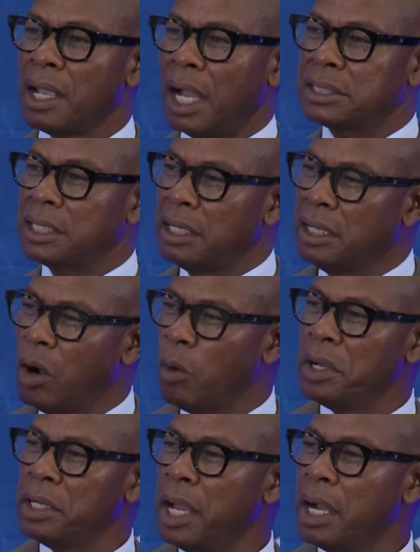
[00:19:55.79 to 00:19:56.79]
I say,
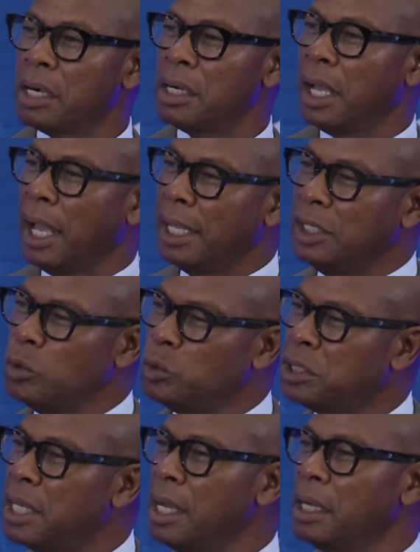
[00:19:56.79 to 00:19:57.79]
go in there and you
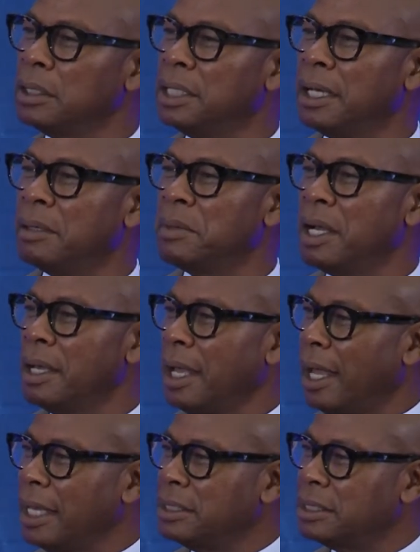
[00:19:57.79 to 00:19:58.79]
tell them
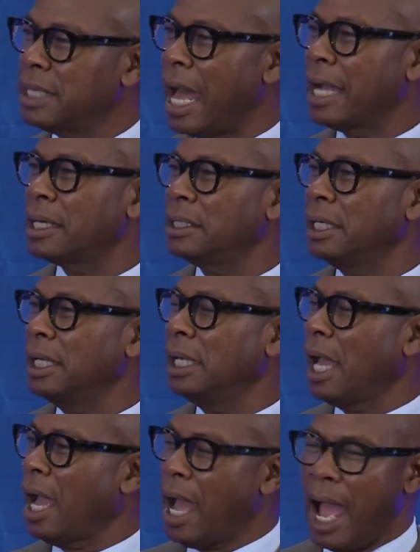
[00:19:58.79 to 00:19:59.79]
exactly
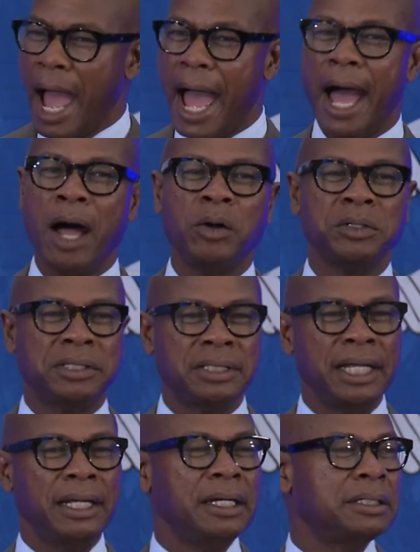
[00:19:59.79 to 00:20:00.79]
how
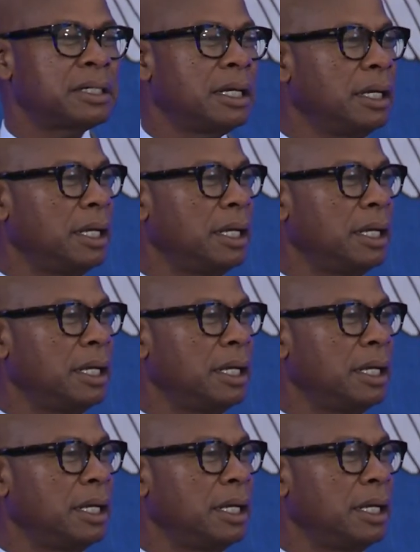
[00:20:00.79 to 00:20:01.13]
cities